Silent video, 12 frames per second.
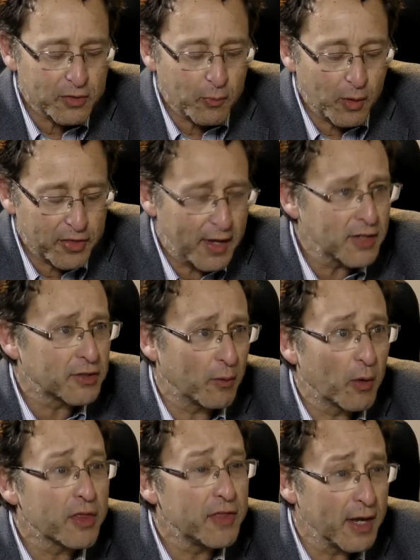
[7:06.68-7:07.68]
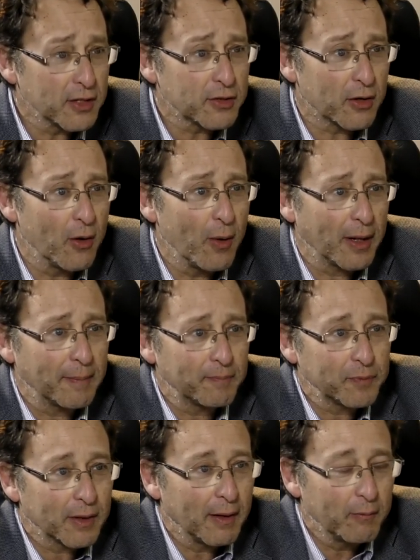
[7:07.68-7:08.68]
where, things, where things are going,
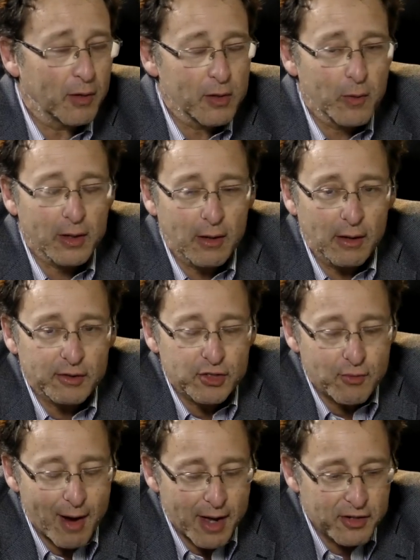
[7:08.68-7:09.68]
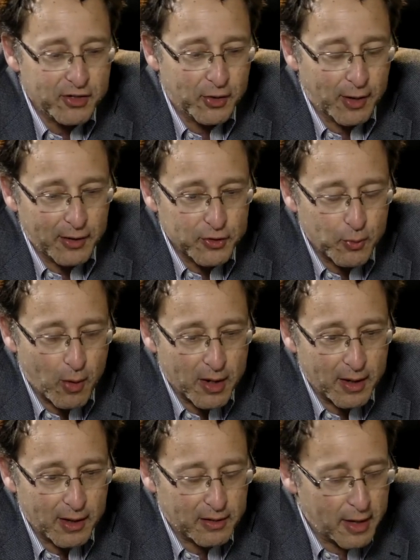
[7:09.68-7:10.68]
yeah. and whether you want to call it strategy or else
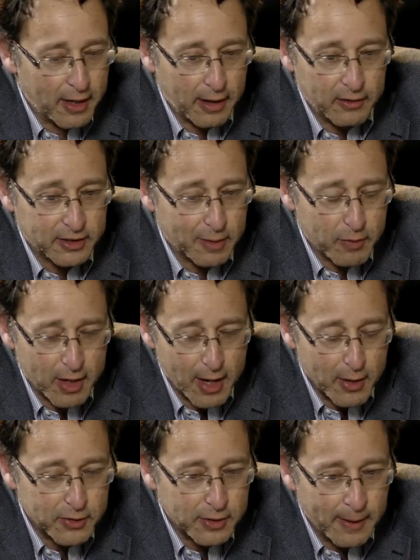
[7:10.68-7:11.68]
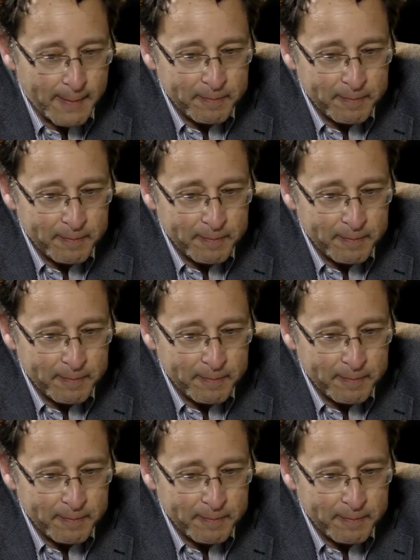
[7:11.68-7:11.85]
what, or something else,